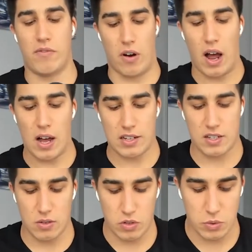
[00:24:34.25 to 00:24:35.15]
for us
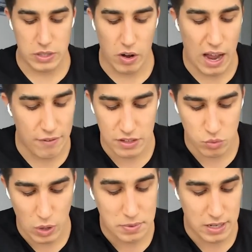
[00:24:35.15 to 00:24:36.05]
was we don't have this
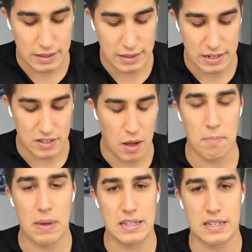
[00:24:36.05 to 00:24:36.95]
website that's
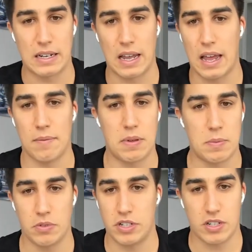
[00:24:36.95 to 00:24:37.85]
amazing and
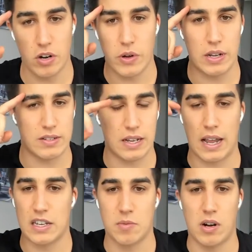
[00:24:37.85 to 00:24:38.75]
people just go to it. It's like, hey,
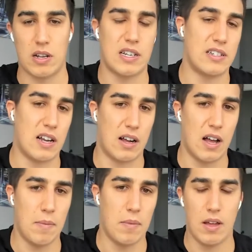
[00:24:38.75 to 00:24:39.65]
smart nonsense dot com.